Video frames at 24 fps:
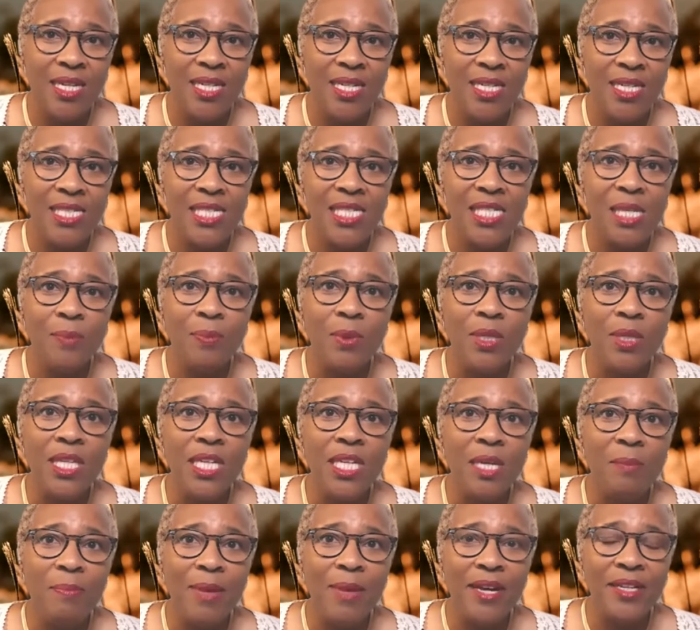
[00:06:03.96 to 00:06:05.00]
typically
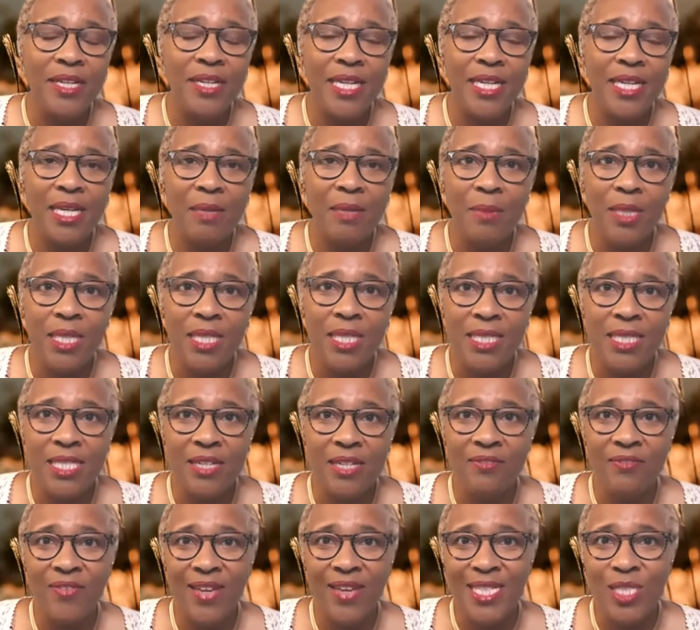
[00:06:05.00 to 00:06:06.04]
about an imminent
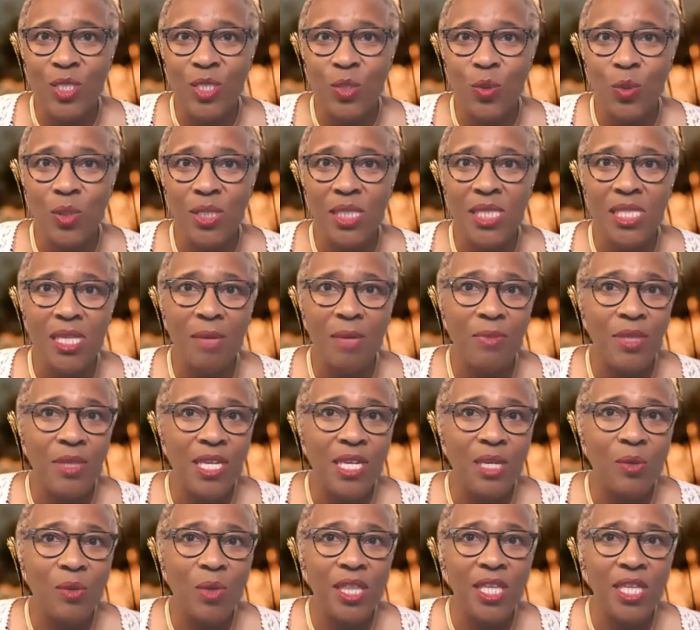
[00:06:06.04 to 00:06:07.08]
event or
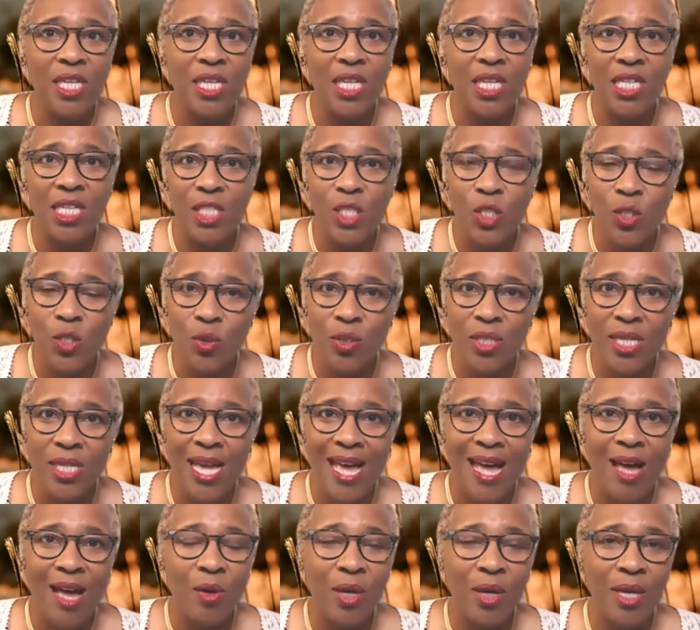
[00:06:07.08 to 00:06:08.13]
something with an uncertain
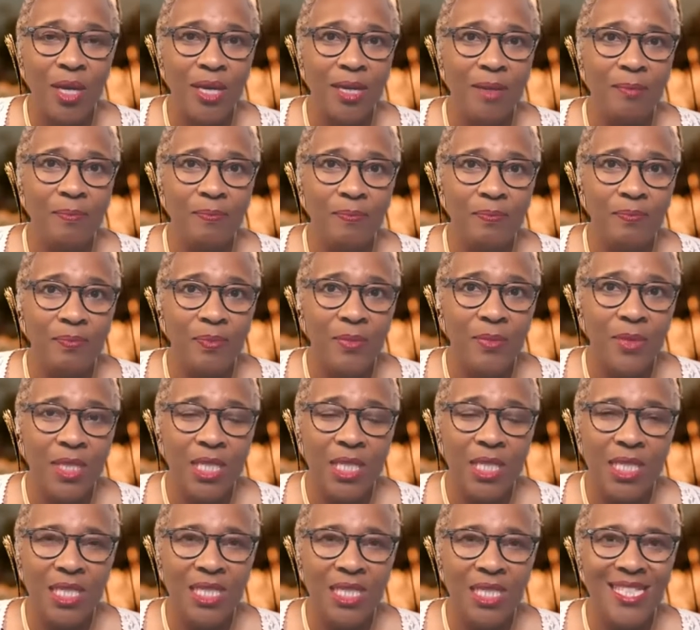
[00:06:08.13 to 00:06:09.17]
outcome.
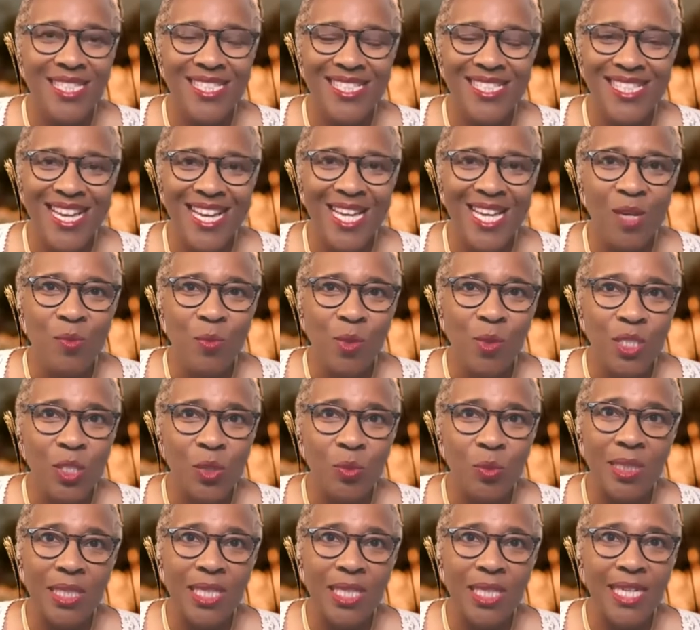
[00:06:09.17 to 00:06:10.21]
The second one's
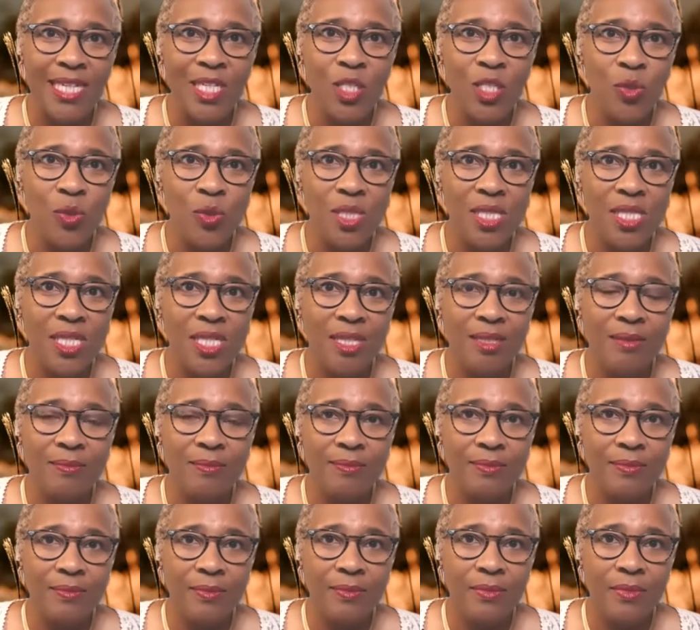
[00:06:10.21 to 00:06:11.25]
really interesting
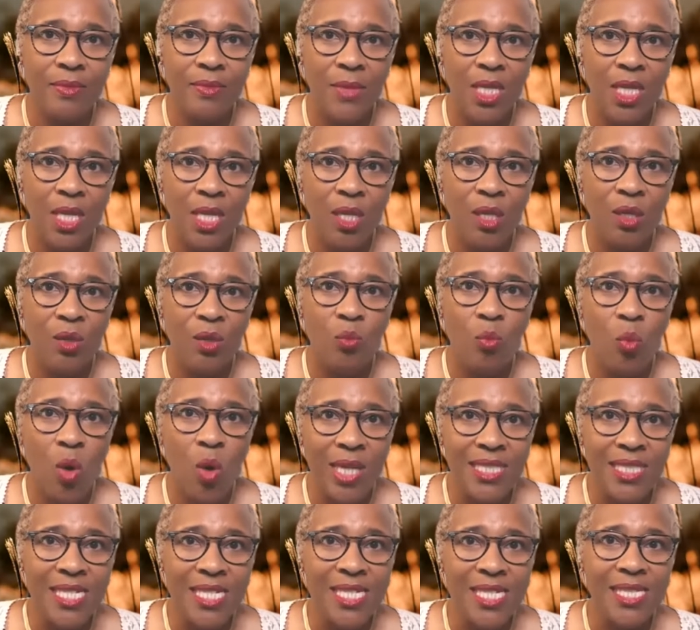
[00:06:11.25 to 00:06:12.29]

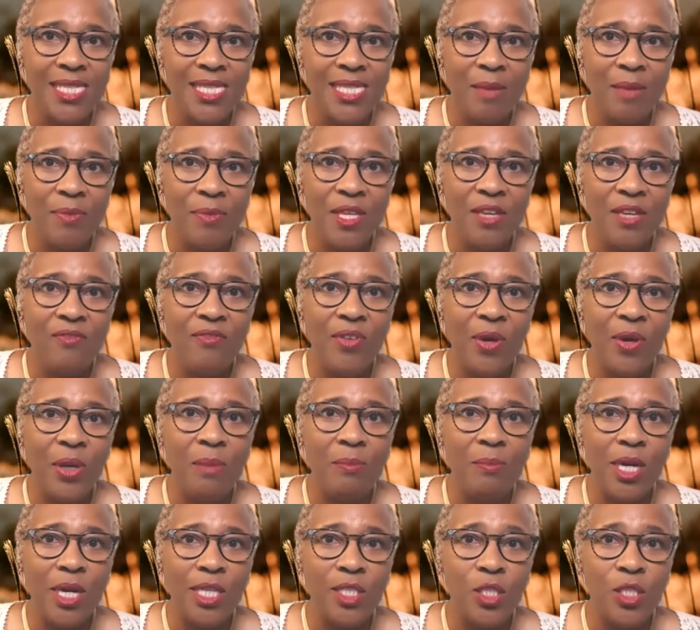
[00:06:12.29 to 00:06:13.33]
wanting something very
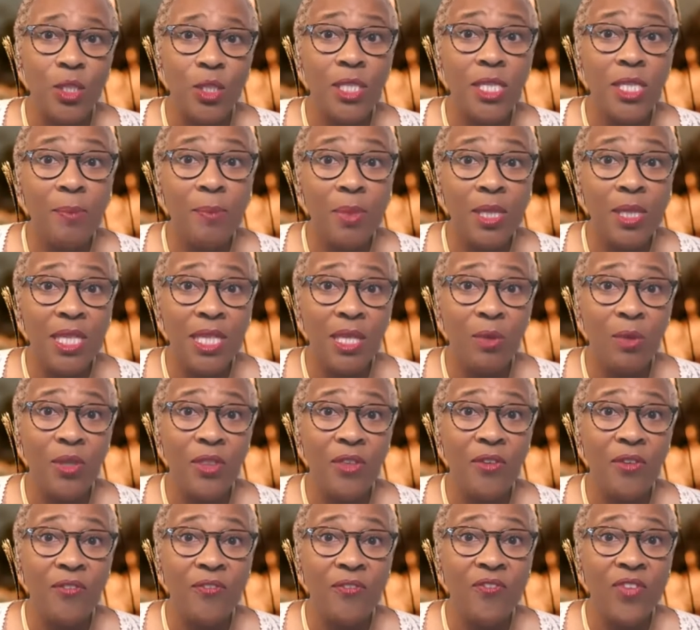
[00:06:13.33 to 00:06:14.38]
much, typically with
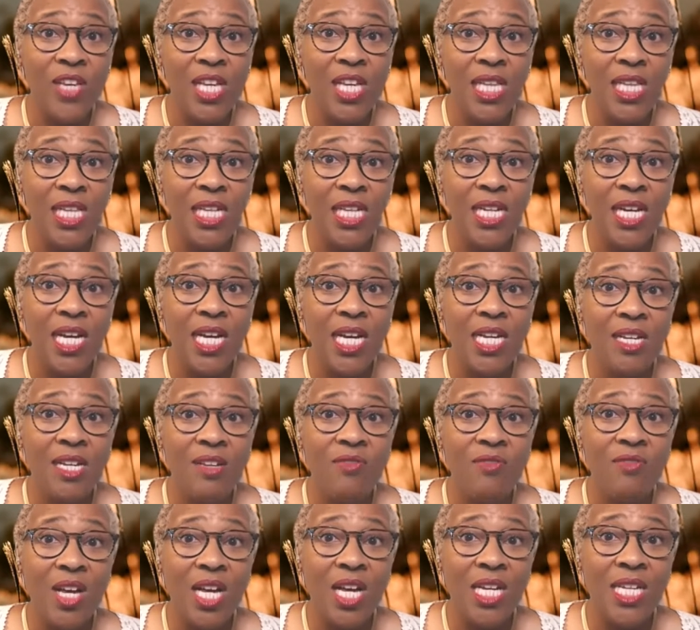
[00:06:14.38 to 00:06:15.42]
a feeling
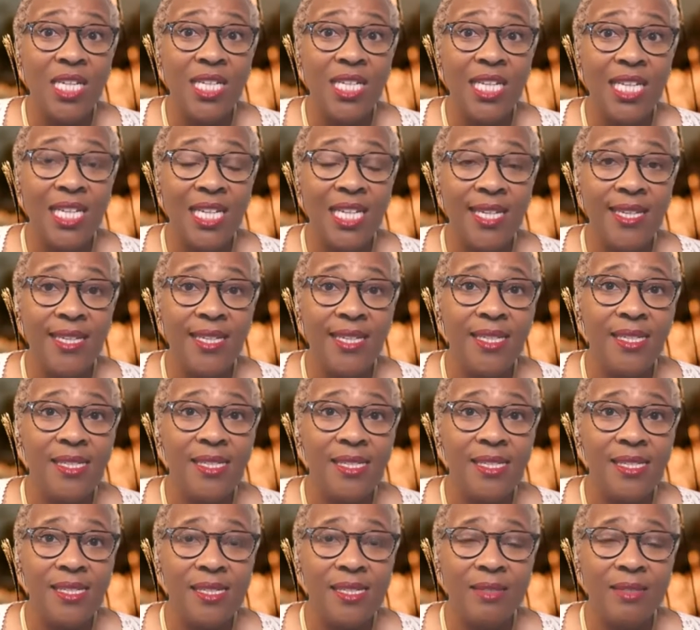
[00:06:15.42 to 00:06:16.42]
of unease.